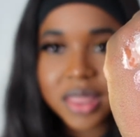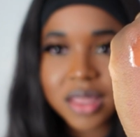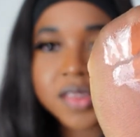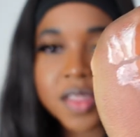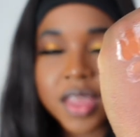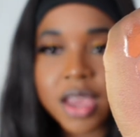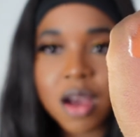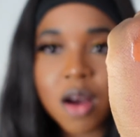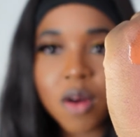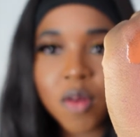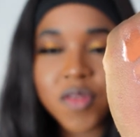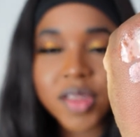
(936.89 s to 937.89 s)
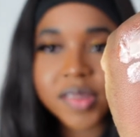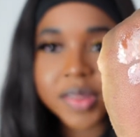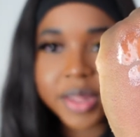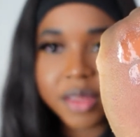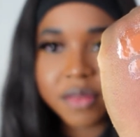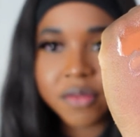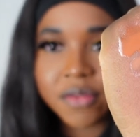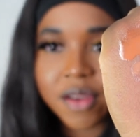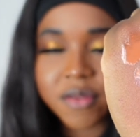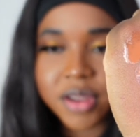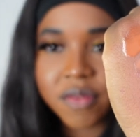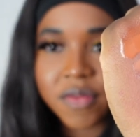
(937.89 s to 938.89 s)
so they are obviously
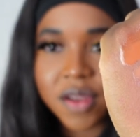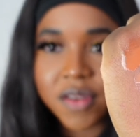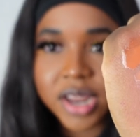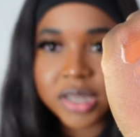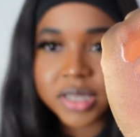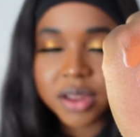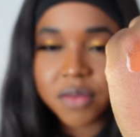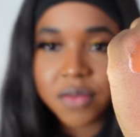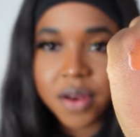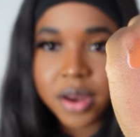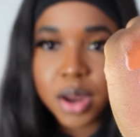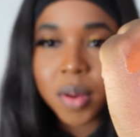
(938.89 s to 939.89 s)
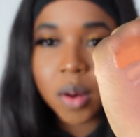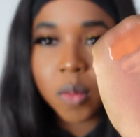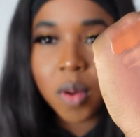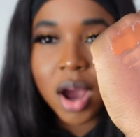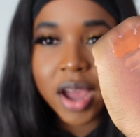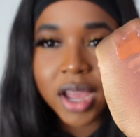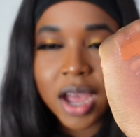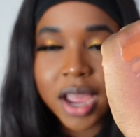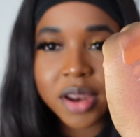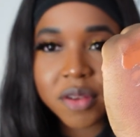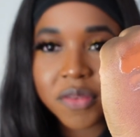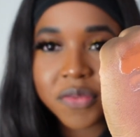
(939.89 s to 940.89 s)
very very different but what i
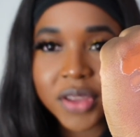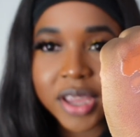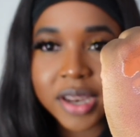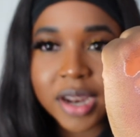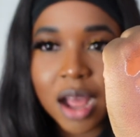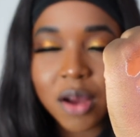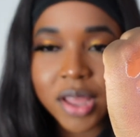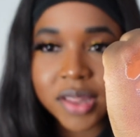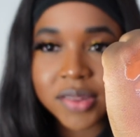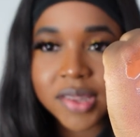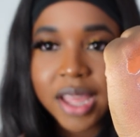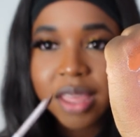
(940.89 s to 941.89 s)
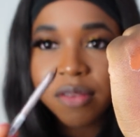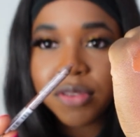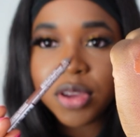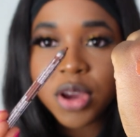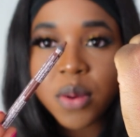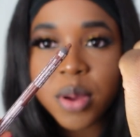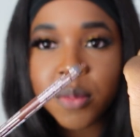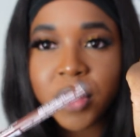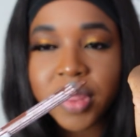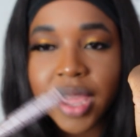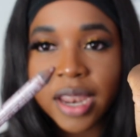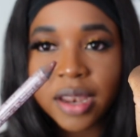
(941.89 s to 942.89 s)
kind of figured out is that if you go in
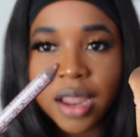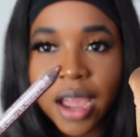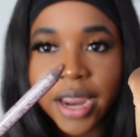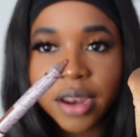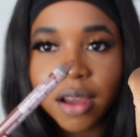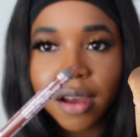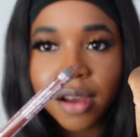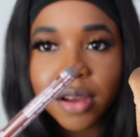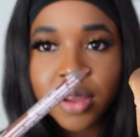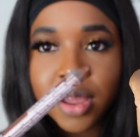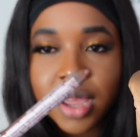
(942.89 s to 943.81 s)
with a liner